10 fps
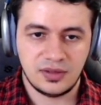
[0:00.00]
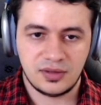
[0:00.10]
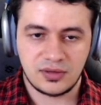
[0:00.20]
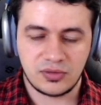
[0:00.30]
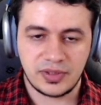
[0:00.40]

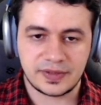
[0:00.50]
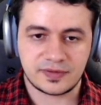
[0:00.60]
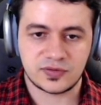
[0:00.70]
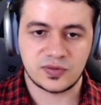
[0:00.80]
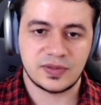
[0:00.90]
All right,
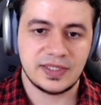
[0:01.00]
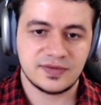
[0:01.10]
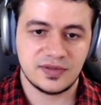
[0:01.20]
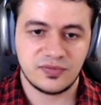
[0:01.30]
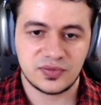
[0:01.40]
so that's
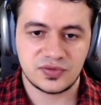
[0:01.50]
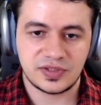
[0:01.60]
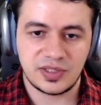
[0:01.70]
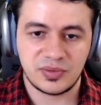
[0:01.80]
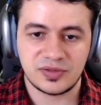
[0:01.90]
it for
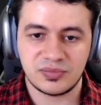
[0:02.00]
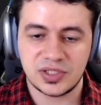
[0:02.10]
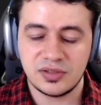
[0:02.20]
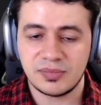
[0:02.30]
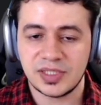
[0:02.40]
today. We
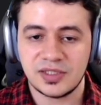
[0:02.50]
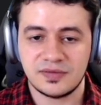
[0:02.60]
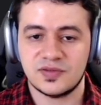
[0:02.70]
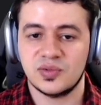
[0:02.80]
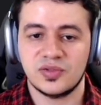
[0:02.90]
didn't make it
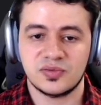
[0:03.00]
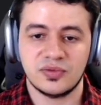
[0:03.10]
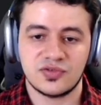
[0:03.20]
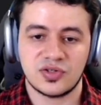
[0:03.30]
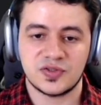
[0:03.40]
to the Swift
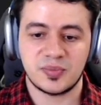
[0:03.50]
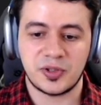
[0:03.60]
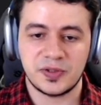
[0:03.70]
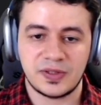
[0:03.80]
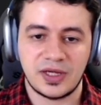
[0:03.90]
charts
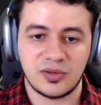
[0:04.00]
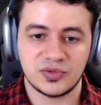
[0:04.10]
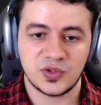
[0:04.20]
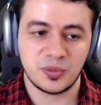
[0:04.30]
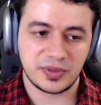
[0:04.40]
part. I was
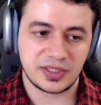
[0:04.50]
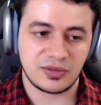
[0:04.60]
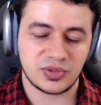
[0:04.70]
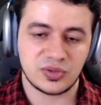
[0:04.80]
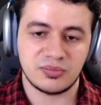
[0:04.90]
hoping that
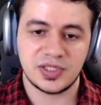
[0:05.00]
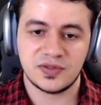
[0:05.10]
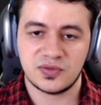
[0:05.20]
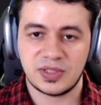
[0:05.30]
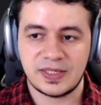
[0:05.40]
we could make it
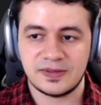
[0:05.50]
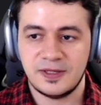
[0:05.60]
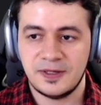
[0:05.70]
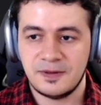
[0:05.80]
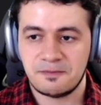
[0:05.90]
to that.
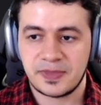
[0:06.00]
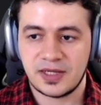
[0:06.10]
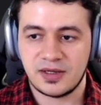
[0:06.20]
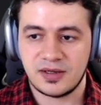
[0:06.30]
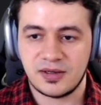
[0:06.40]

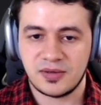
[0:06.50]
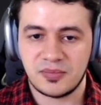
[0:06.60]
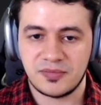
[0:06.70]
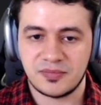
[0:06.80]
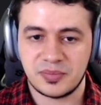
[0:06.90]

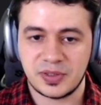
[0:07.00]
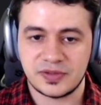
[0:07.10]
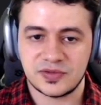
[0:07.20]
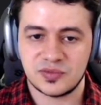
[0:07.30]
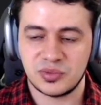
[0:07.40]

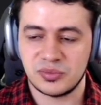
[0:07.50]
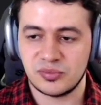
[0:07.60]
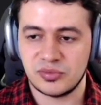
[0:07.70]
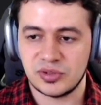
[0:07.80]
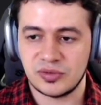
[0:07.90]
But
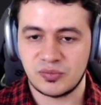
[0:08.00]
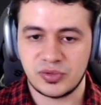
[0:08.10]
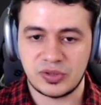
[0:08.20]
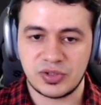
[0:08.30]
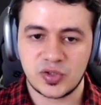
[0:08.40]

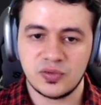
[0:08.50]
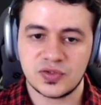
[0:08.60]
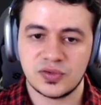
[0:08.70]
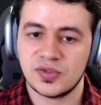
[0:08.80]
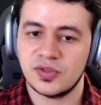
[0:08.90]
we're going to
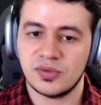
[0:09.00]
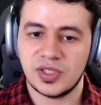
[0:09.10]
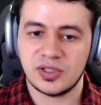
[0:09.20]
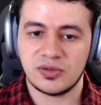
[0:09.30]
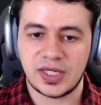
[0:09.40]
continue
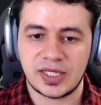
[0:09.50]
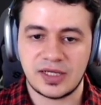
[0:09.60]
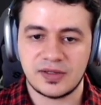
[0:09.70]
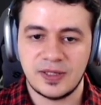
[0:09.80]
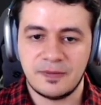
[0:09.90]
here, and
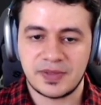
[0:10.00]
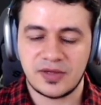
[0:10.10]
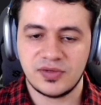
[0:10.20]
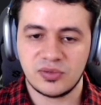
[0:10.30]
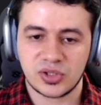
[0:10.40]
then I
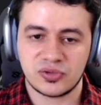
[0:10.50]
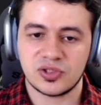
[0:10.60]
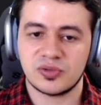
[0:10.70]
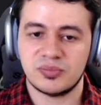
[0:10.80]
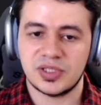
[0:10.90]
think we're going to
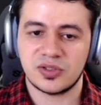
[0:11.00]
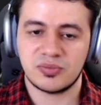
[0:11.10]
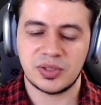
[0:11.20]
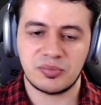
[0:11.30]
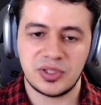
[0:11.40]
be
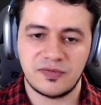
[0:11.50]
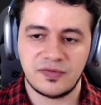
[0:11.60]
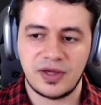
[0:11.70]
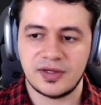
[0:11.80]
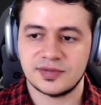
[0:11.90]
pretty
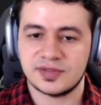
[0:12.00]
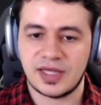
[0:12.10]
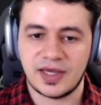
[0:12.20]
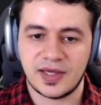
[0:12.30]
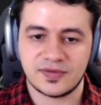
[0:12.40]
fast
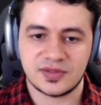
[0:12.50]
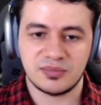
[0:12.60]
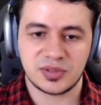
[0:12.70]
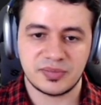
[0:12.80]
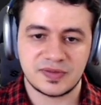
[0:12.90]
at
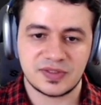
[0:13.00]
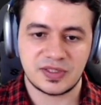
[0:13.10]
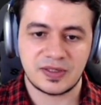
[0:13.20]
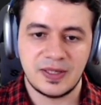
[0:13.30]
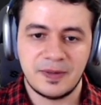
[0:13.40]

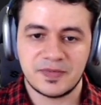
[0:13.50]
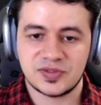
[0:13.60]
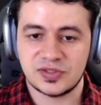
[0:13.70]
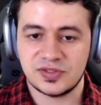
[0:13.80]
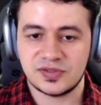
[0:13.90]
implementing
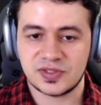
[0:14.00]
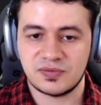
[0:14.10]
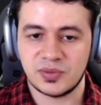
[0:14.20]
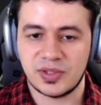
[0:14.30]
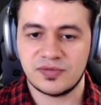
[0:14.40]
statistics
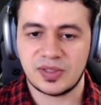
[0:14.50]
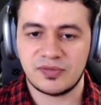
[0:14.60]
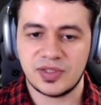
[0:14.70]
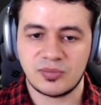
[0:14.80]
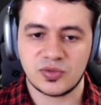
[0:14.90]
view. I
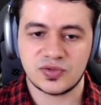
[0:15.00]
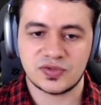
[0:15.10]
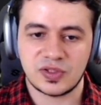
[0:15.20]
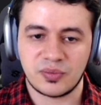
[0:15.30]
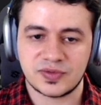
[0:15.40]
think I'm going to
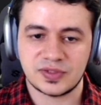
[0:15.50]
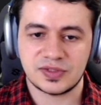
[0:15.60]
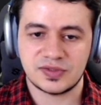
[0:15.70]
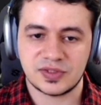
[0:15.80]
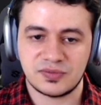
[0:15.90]
start with
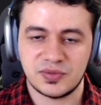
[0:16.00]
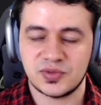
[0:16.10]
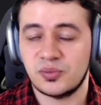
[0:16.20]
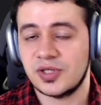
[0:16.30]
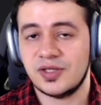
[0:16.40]
statistics view so
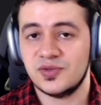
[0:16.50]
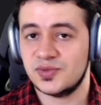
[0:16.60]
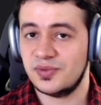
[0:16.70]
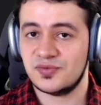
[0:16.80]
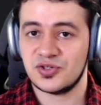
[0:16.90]
we can use
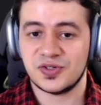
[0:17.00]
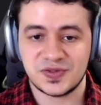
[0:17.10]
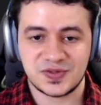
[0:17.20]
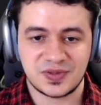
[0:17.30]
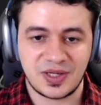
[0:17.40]
Swift
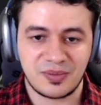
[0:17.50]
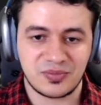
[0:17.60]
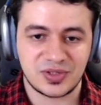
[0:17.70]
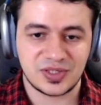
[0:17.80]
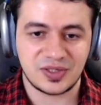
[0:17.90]
charts. I'm
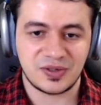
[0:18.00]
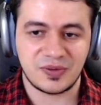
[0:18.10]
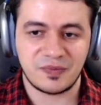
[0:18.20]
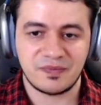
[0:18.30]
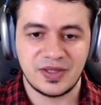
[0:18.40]
really
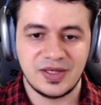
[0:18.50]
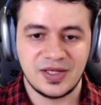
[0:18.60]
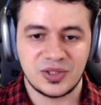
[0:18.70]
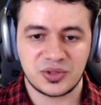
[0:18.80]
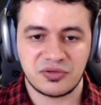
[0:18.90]

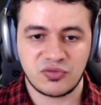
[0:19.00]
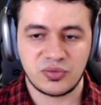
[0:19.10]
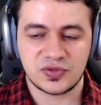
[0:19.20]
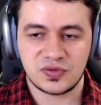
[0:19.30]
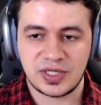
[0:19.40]
looking
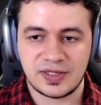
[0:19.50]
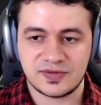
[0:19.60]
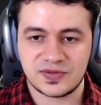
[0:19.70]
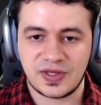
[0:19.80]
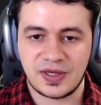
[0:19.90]
forward to that,
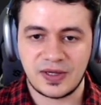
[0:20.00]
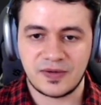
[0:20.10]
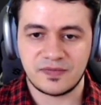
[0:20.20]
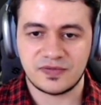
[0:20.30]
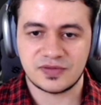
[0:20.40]

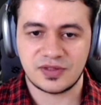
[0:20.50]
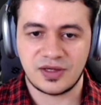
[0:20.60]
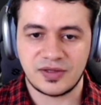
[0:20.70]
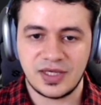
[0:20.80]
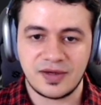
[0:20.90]
and
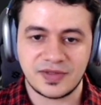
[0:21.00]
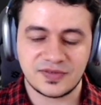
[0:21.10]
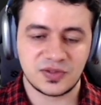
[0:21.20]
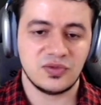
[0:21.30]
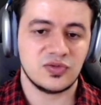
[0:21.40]
yeah, that's
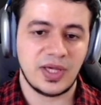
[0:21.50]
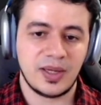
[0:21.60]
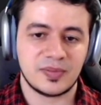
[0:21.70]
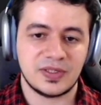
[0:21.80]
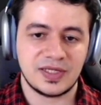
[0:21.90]
going to
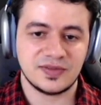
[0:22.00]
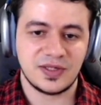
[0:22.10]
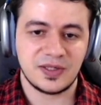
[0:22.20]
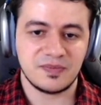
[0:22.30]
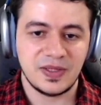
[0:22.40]
happen next
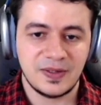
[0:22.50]
time.